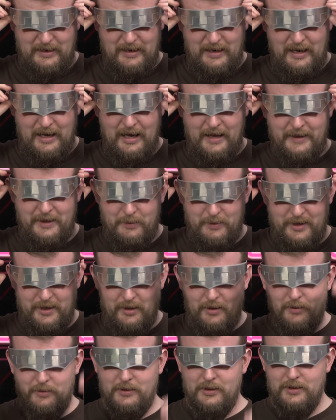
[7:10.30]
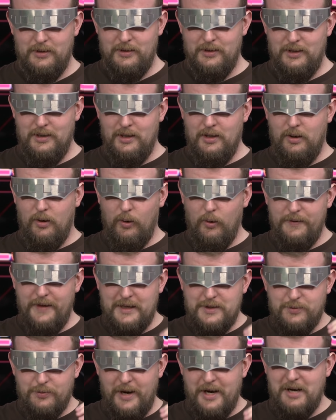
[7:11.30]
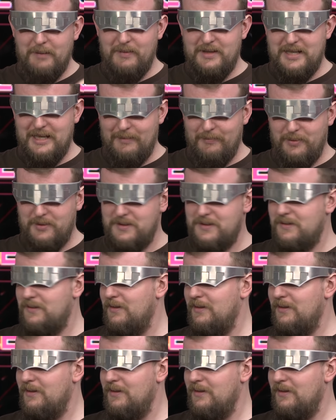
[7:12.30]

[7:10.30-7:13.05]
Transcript: claw. Ah, there we go. That, oh, yeah. Oh, that's right on my temples.